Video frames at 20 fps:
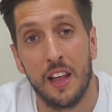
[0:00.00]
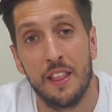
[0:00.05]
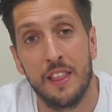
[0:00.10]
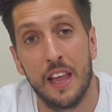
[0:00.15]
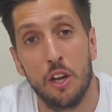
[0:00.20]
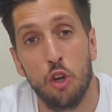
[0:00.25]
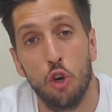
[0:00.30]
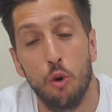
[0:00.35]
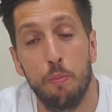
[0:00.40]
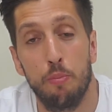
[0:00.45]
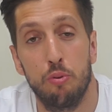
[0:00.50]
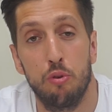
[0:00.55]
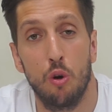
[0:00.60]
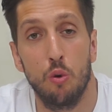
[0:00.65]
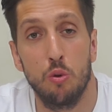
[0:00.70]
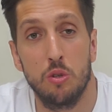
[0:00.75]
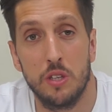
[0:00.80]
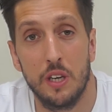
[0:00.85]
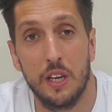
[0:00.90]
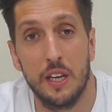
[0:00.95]
then your
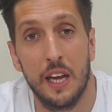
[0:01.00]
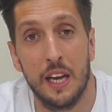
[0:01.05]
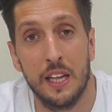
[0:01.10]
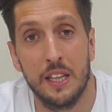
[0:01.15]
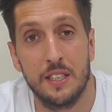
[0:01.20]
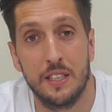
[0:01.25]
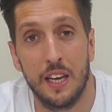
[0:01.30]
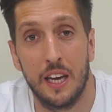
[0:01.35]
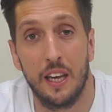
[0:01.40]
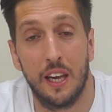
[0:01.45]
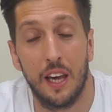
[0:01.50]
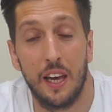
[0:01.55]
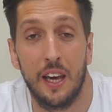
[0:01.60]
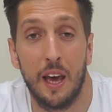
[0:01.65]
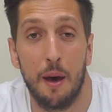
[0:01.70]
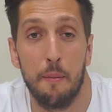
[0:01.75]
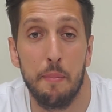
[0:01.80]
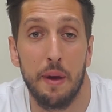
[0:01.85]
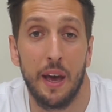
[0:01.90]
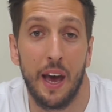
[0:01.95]
protein intake
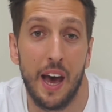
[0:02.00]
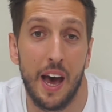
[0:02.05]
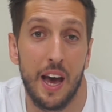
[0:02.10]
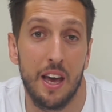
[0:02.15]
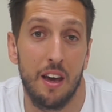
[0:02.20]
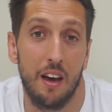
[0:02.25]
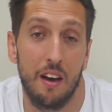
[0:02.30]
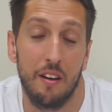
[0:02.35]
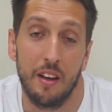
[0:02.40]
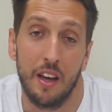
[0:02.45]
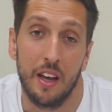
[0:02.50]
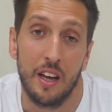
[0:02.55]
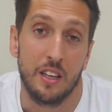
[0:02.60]
can be higher.